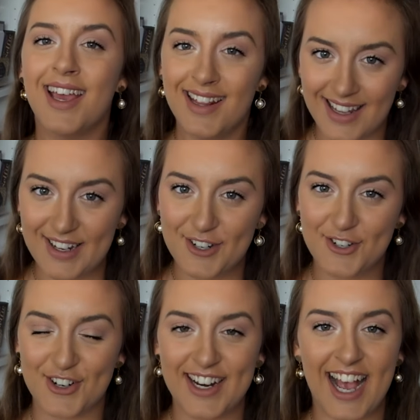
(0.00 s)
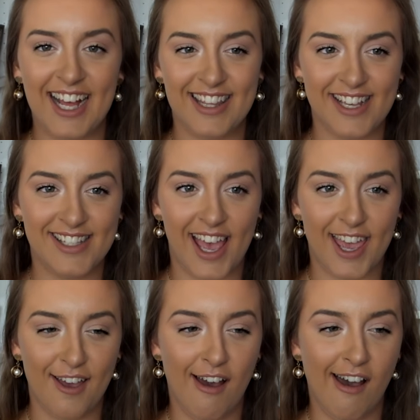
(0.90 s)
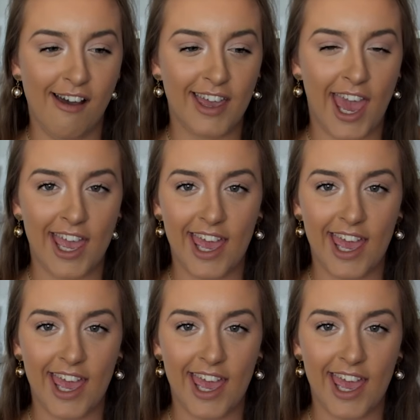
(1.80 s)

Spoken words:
the industry and they say okay,